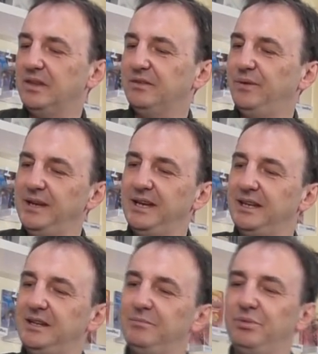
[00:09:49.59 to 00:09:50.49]
It's funny how
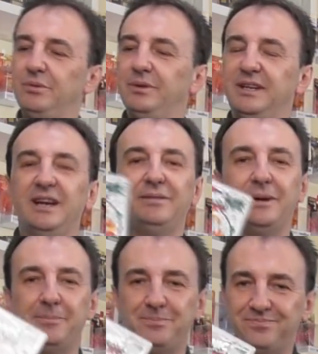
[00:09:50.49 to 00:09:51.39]
they didn't put them on the
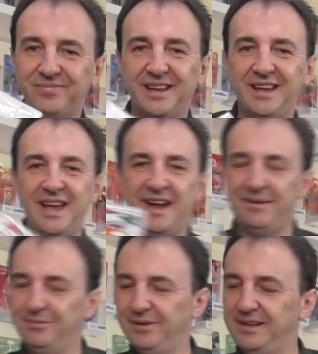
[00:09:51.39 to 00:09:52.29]
cover. Yeah,
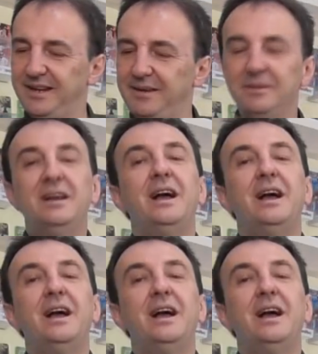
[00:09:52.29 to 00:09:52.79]
funny that.